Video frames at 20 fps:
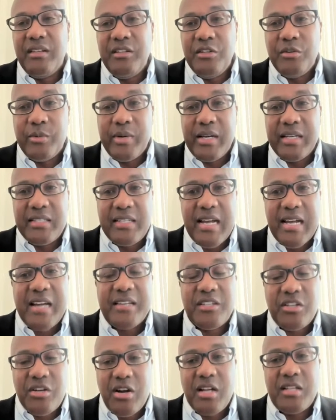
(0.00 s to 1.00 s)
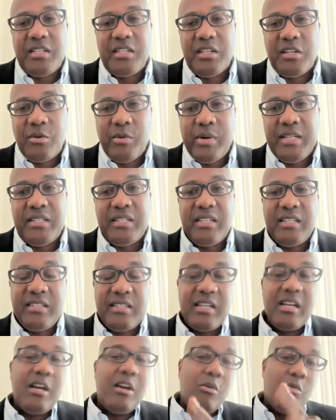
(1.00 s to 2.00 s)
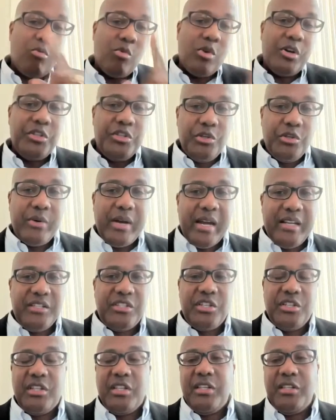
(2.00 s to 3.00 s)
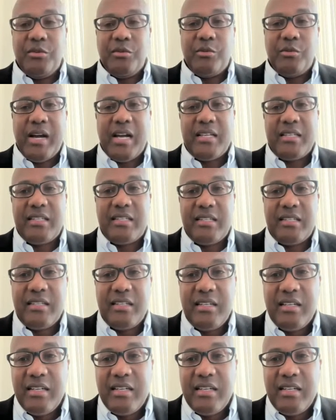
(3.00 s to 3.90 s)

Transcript: US tax consequences once you enter the US